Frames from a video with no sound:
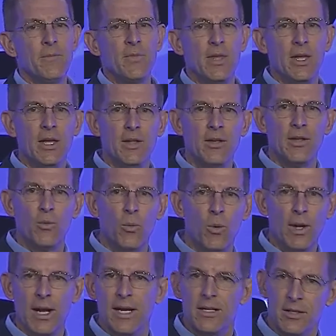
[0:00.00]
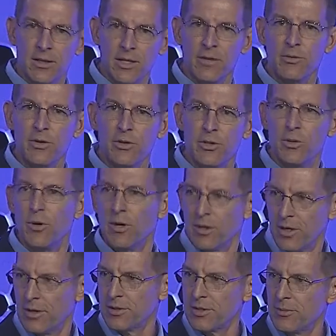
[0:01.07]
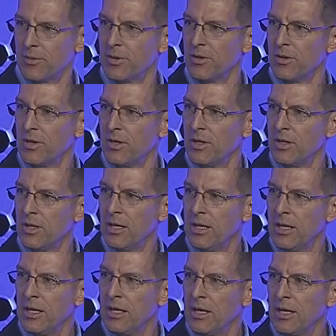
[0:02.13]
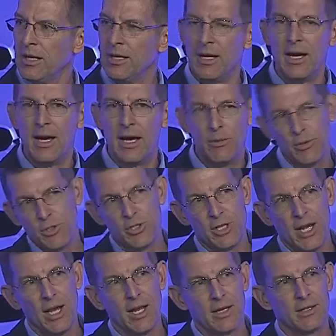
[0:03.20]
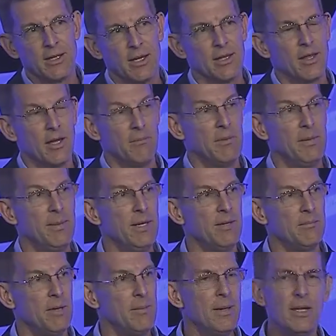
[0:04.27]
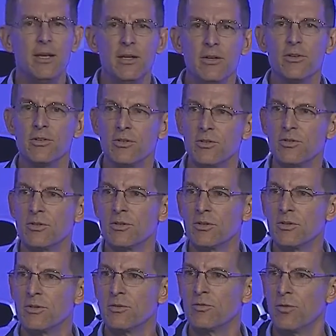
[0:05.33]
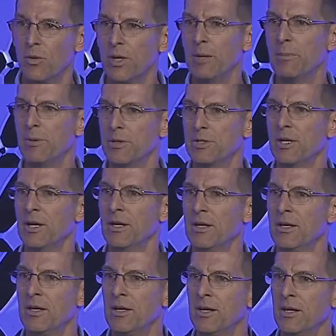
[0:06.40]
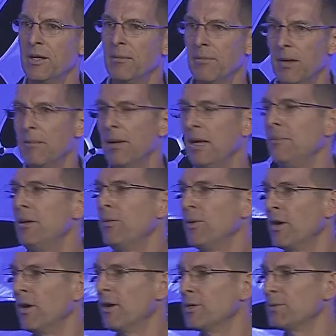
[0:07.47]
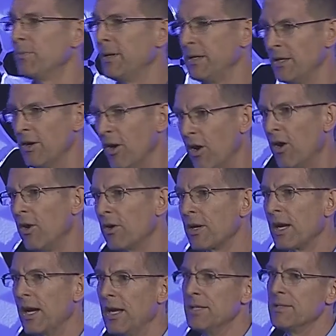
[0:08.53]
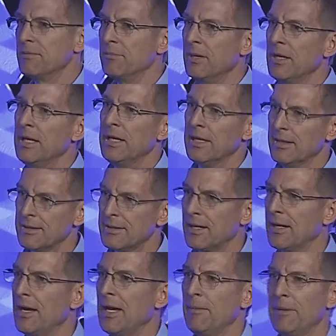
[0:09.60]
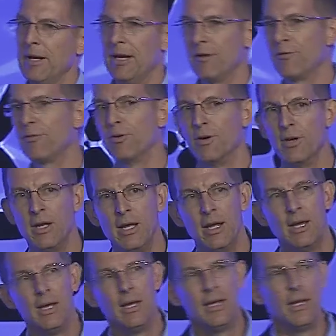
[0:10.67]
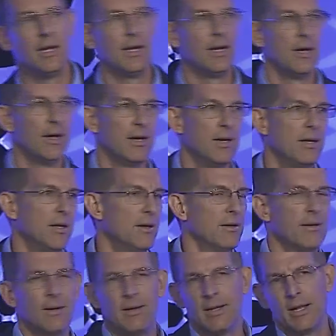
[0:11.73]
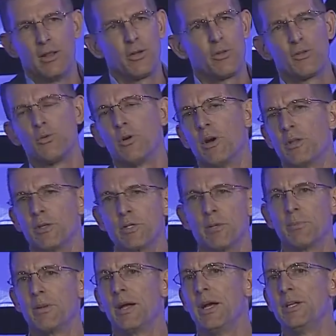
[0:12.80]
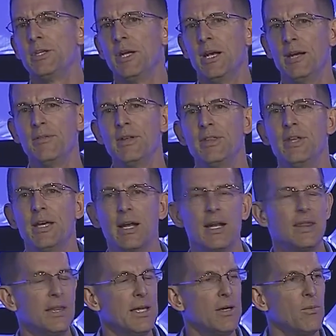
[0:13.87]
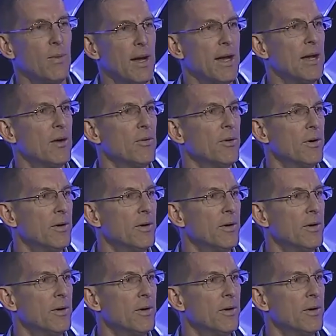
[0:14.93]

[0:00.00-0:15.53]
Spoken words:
in what I deliver to our customer, and I was shocked. I thought, maybe it is 40%. Maybe we are spending all kinds of money and time and effort, and I look through all the supply chain and everything, and I think, wow,